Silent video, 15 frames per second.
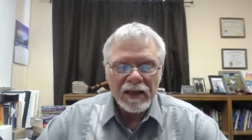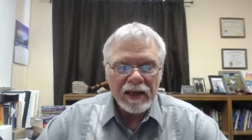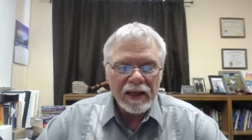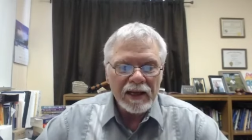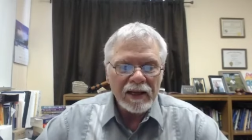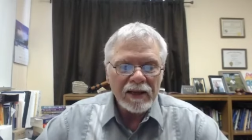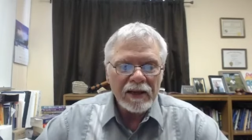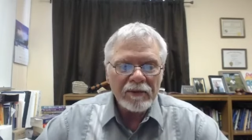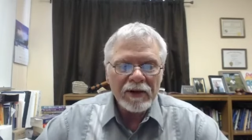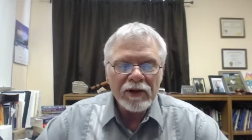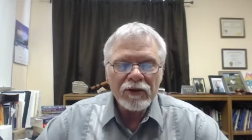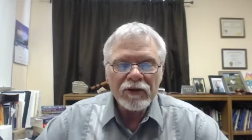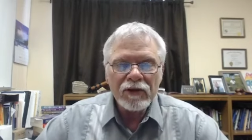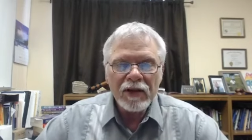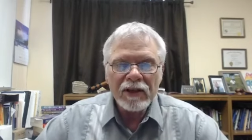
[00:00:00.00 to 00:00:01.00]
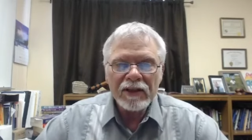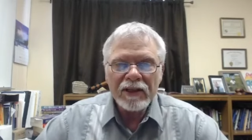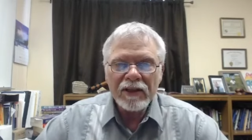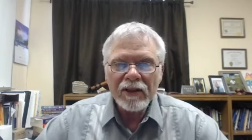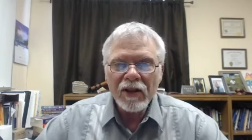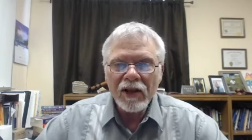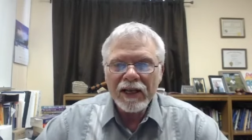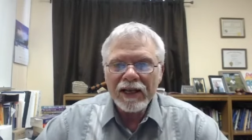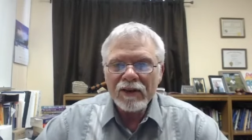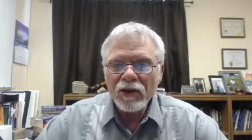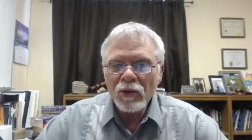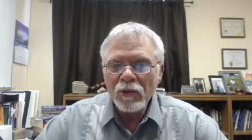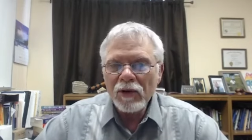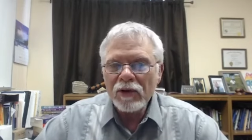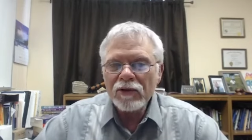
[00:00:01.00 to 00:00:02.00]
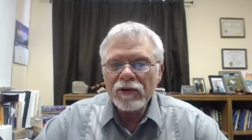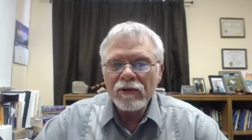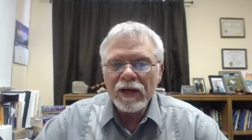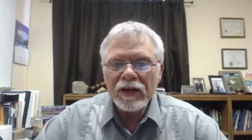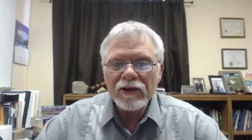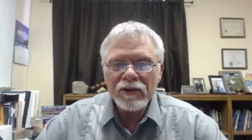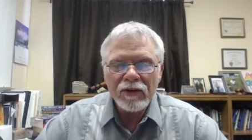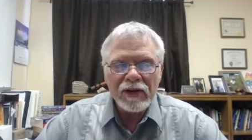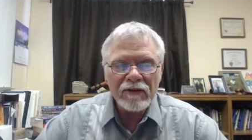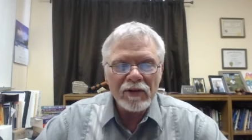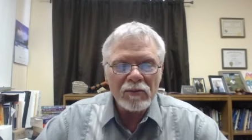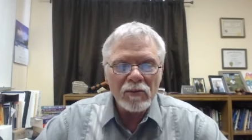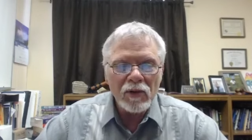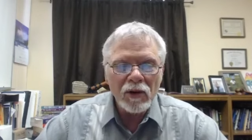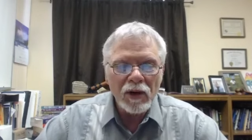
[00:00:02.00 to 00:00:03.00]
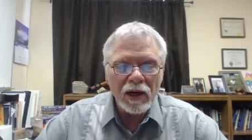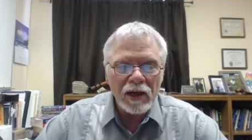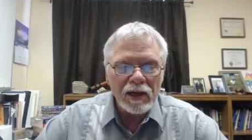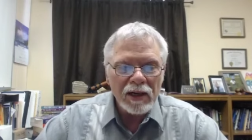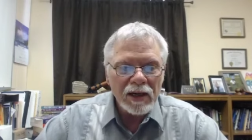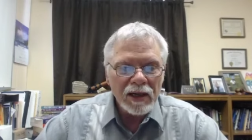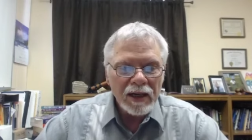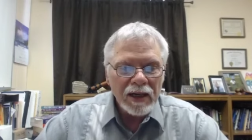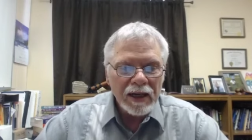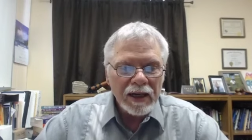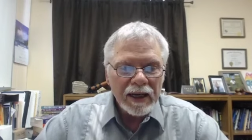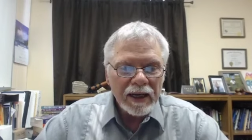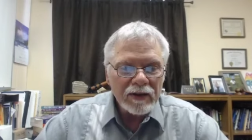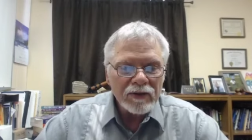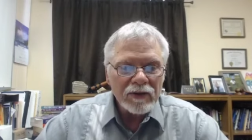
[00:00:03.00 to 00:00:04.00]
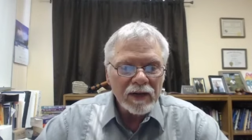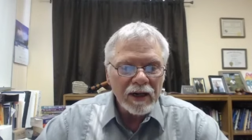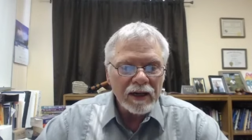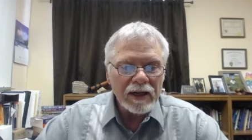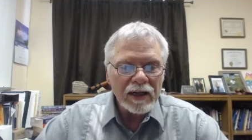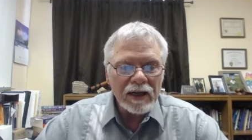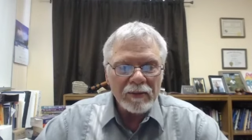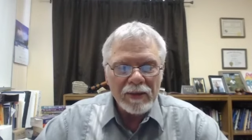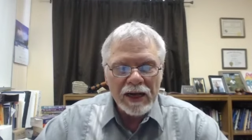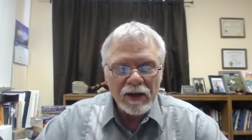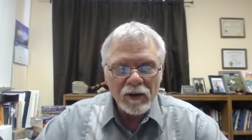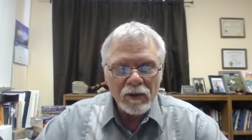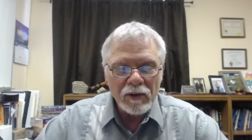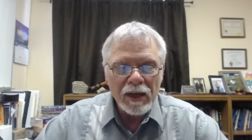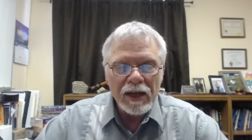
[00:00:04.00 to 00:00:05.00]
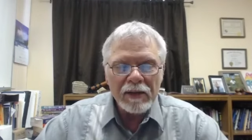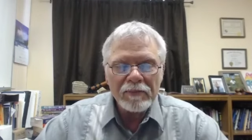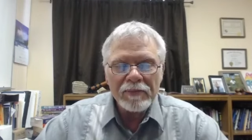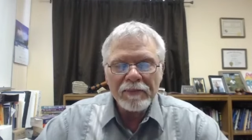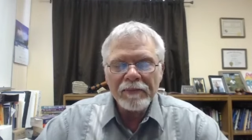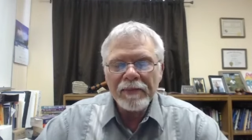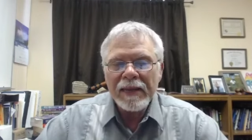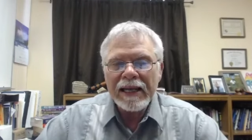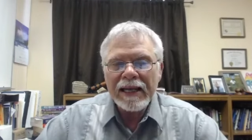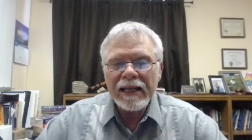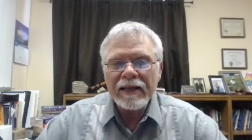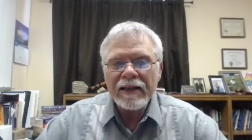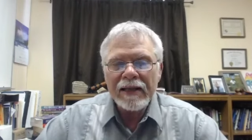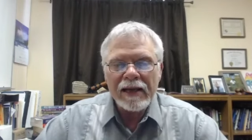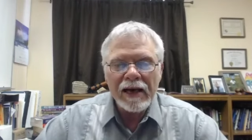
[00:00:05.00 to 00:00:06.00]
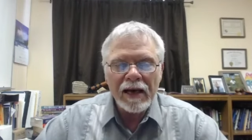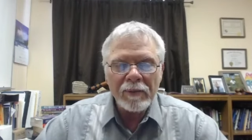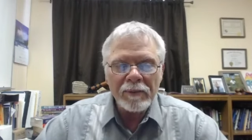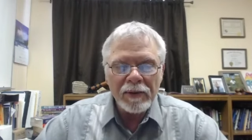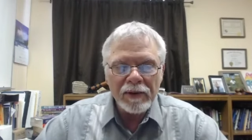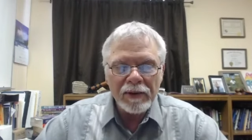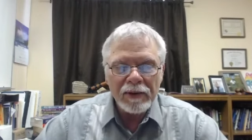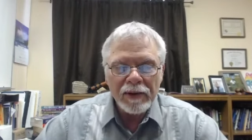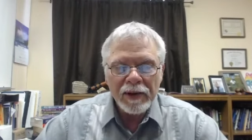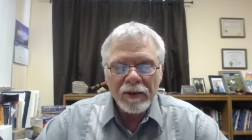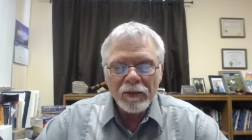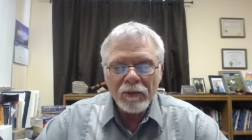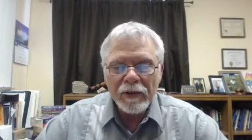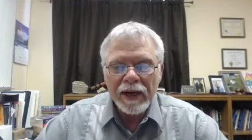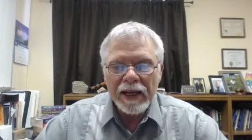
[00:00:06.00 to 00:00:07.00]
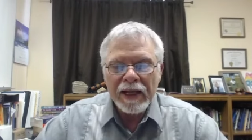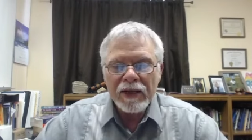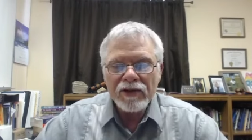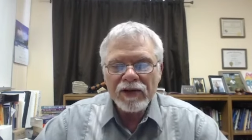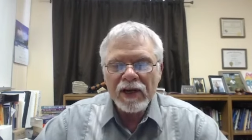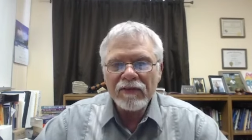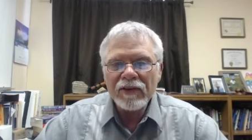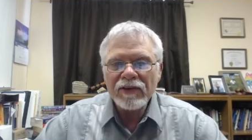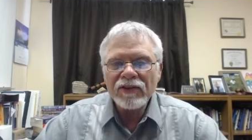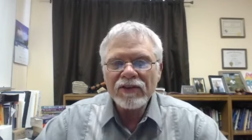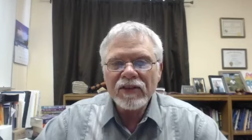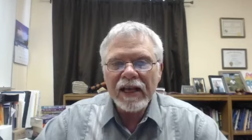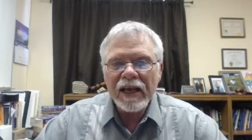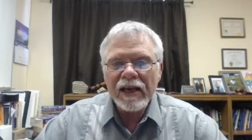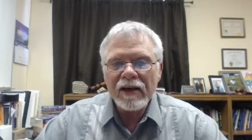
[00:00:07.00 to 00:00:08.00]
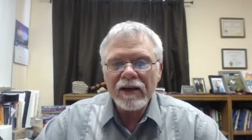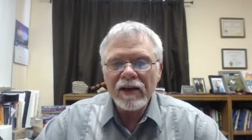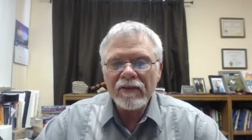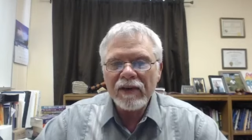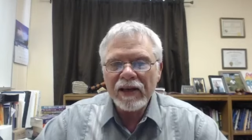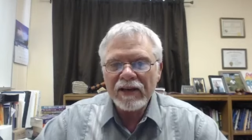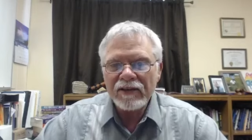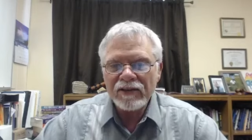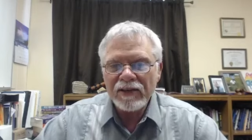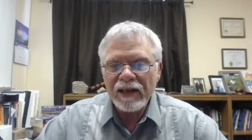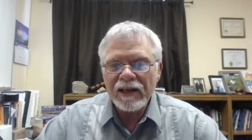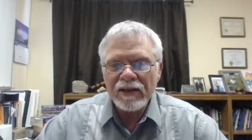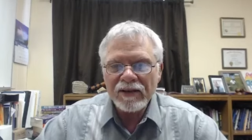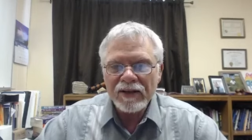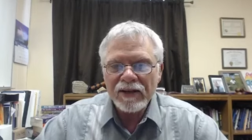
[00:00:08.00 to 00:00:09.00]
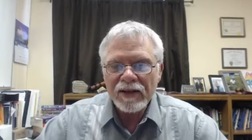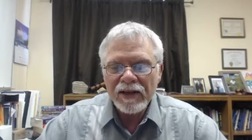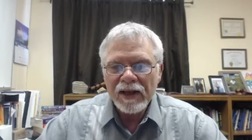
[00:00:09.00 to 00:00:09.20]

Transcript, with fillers: And, it, and when you start to look at the word structure even more, it's talking about great, meaning the upper range of a scale of extent,